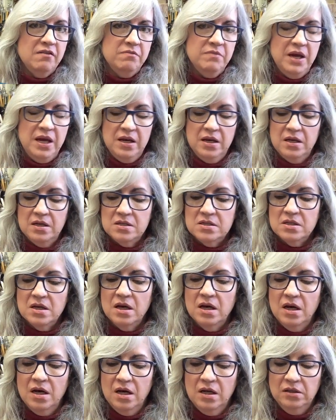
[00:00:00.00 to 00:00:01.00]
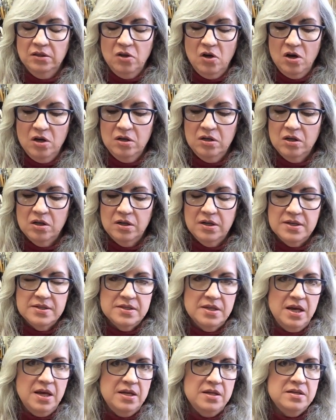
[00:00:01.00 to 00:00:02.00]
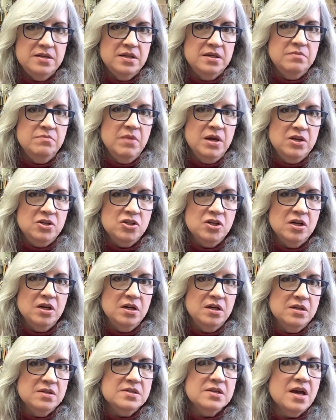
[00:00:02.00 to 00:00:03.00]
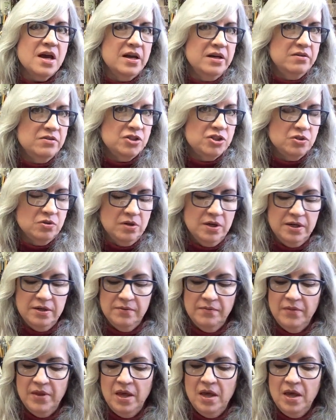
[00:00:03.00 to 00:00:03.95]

made it longer, because they did mention it is kind of short.